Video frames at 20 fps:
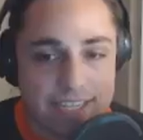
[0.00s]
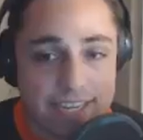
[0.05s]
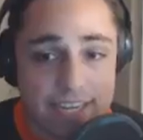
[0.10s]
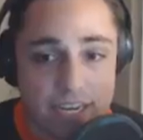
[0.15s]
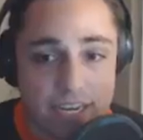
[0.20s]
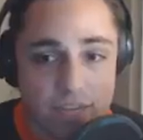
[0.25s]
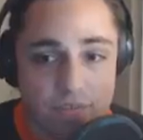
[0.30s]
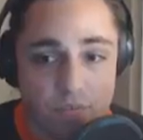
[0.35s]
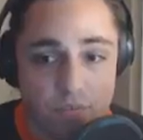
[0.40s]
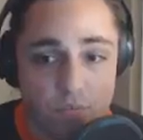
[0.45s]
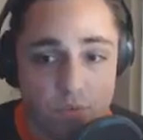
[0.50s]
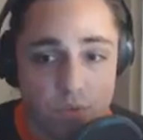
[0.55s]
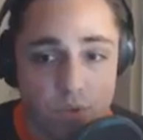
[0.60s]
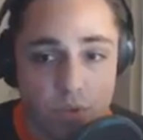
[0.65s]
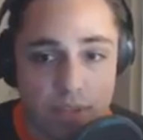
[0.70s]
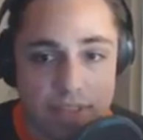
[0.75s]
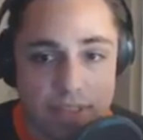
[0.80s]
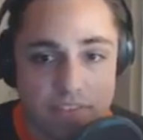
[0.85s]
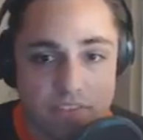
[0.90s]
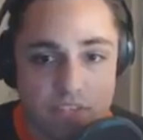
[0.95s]
even
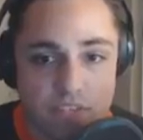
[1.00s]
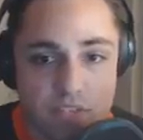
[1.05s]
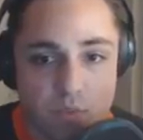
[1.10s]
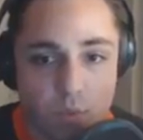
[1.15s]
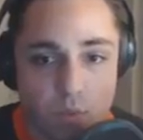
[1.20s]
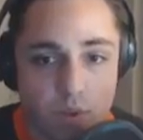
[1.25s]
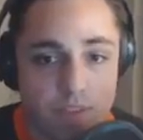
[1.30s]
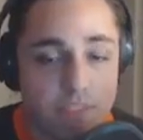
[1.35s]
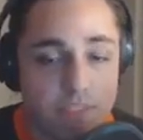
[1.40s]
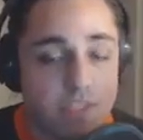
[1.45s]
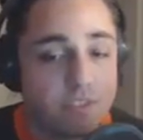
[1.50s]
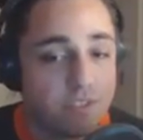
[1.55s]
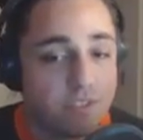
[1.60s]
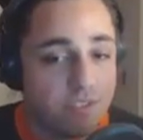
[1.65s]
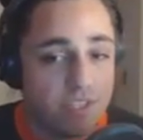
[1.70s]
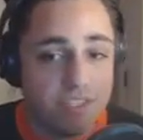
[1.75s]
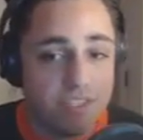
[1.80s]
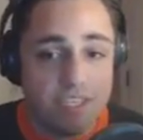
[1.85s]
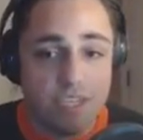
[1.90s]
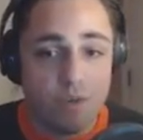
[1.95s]
realize this one. This is
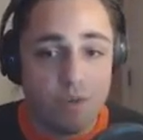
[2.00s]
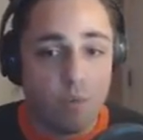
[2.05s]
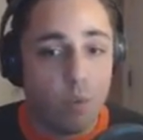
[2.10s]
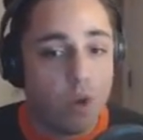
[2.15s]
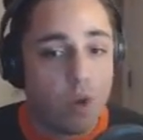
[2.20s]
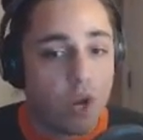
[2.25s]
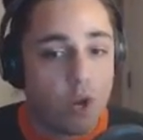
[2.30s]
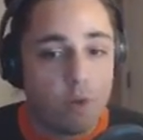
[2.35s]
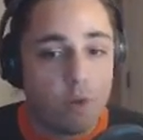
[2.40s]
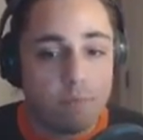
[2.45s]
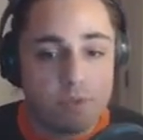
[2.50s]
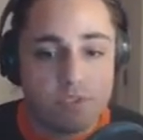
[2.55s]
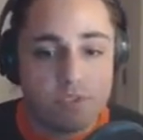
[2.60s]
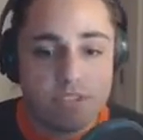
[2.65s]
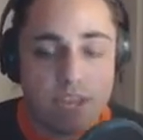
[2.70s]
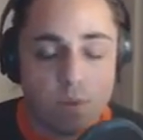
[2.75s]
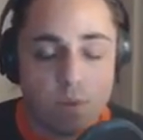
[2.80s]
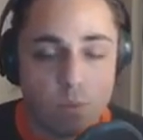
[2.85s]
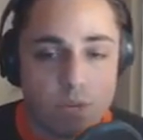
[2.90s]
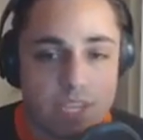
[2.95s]
the deal
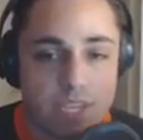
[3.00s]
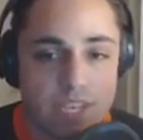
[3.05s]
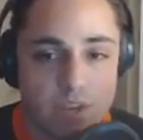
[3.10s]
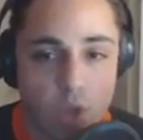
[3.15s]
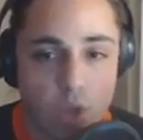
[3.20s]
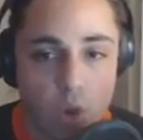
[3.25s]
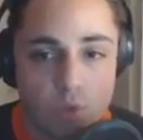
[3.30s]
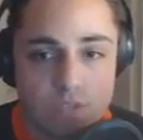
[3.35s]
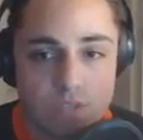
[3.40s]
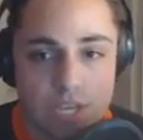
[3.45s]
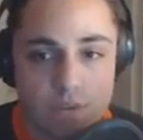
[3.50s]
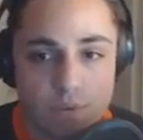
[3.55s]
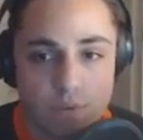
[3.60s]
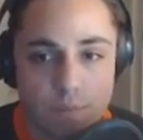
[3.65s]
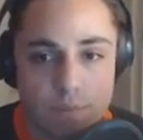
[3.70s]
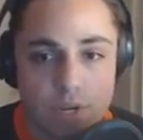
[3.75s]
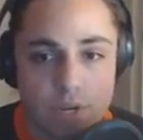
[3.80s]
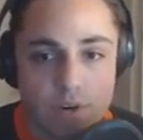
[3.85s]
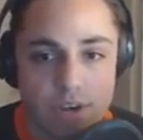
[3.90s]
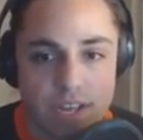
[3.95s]
100%. We're getting Jose
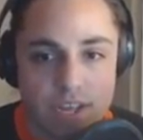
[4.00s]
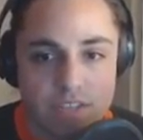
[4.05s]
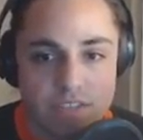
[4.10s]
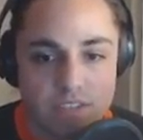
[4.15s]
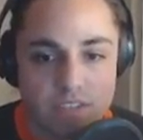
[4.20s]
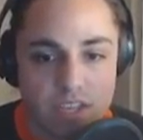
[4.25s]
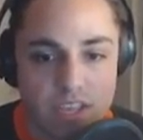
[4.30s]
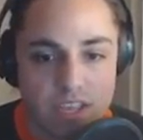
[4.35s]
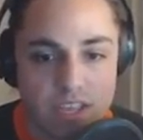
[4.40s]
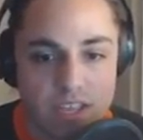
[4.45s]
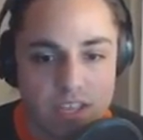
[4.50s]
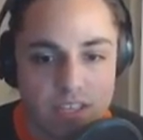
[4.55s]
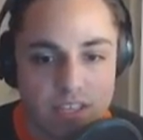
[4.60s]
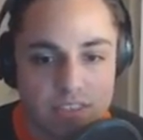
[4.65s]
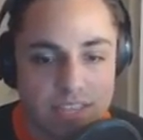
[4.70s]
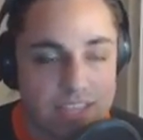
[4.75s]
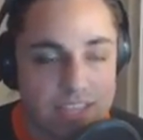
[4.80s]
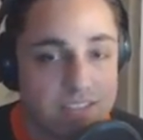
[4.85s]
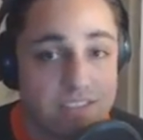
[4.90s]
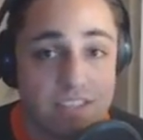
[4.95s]
Ramirez.
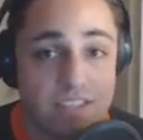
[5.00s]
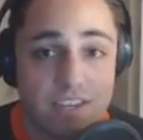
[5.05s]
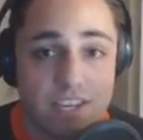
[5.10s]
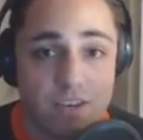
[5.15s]
That's the deal